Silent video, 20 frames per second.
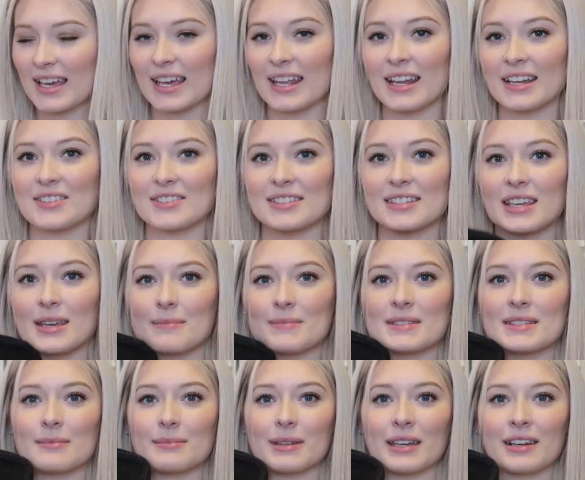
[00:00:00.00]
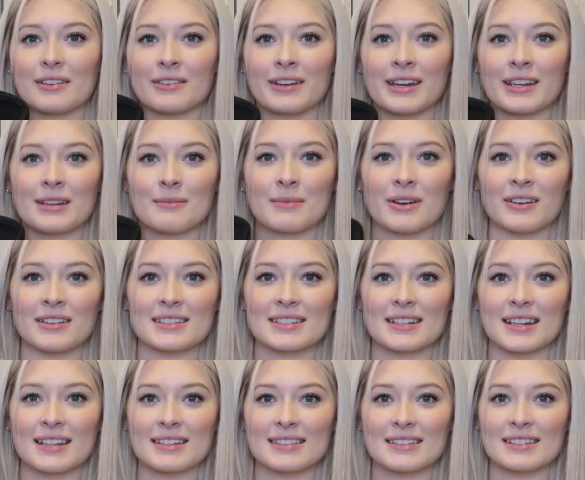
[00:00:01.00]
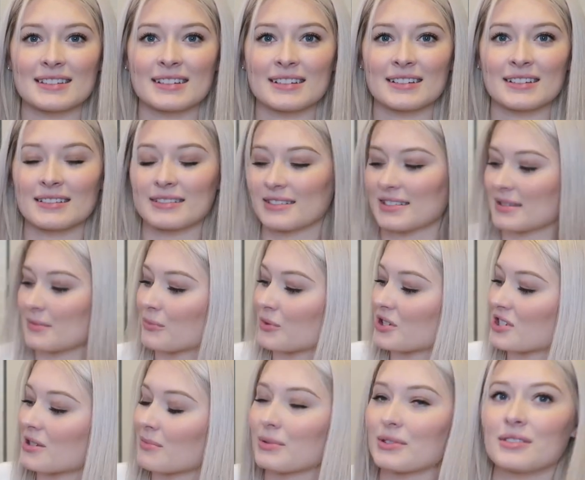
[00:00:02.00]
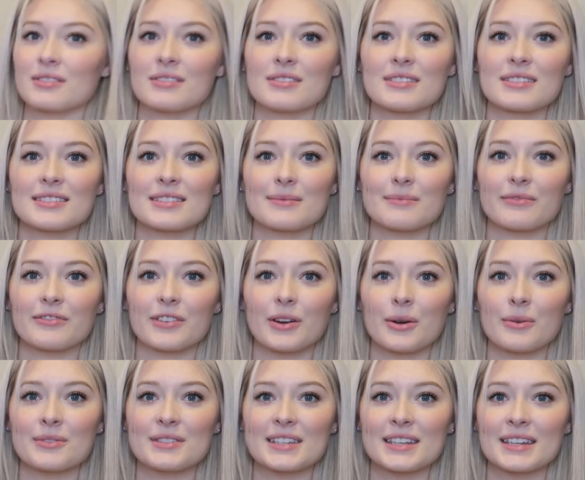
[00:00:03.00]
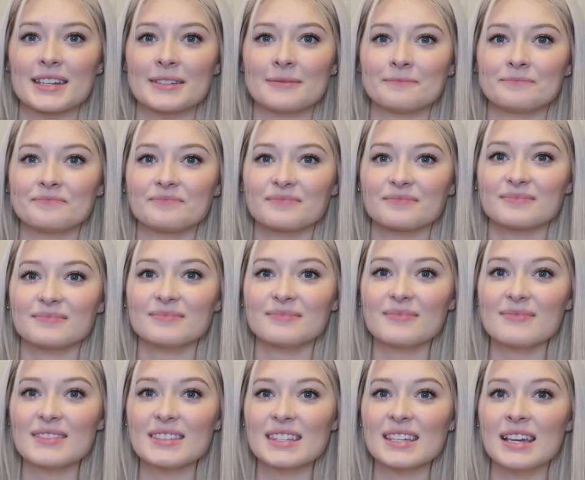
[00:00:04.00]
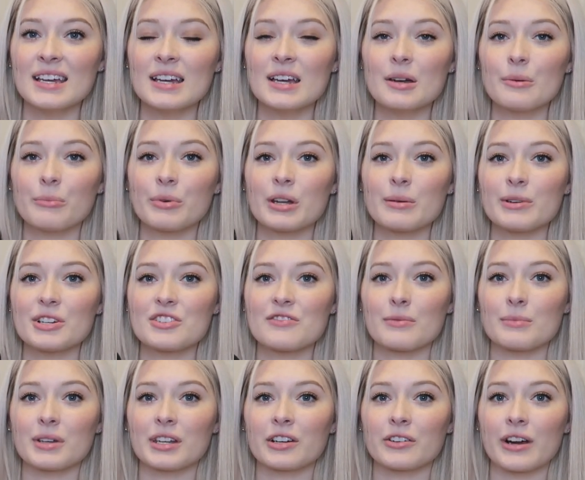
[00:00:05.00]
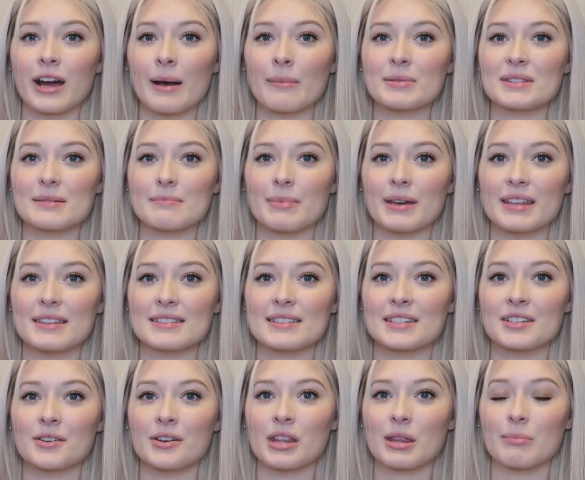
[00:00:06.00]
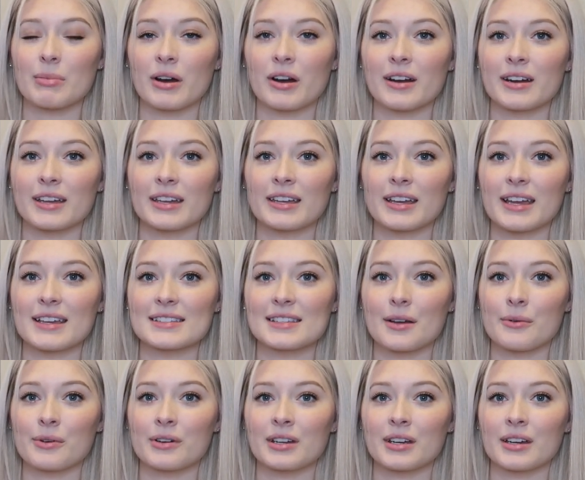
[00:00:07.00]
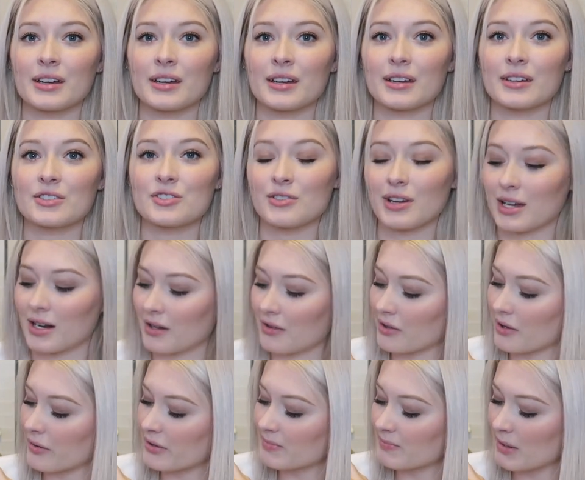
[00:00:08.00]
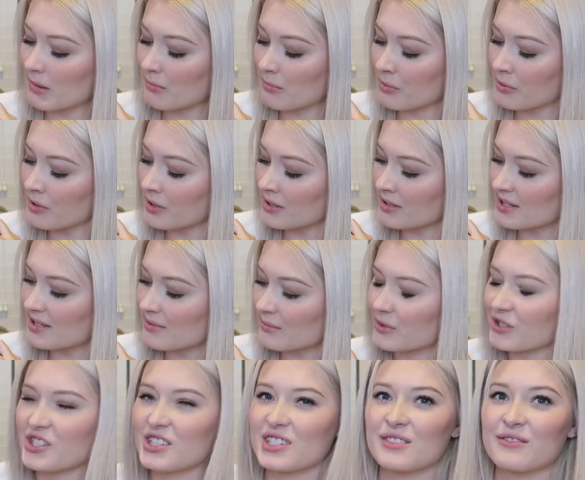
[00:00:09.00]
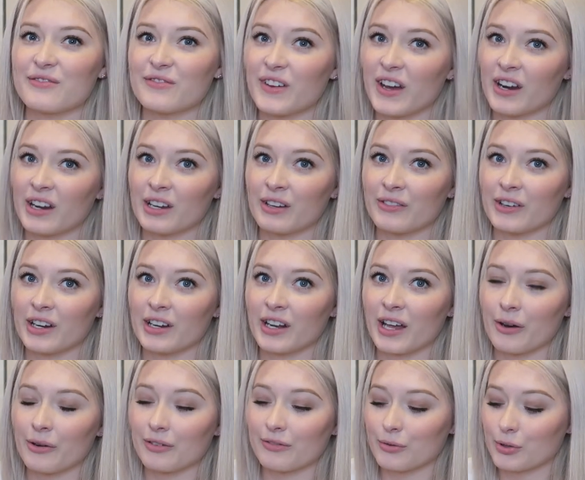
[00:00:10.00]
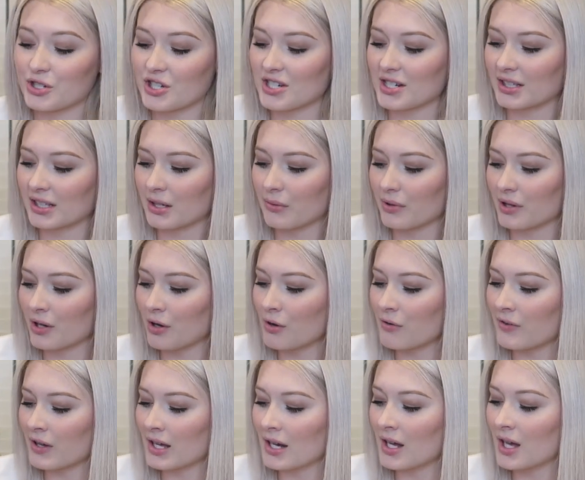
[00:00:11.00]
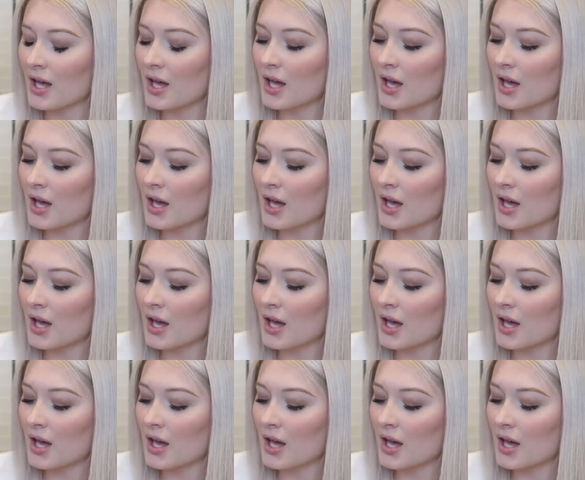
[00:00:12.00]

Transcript: And I just keep some like random odds and ends in here. There's some wishables, some Frozen. Pretty much I'm gonna grab some pins to go to the park in case I wanna trade on those pin boards, which is very rare now, unfortunately, with COVID.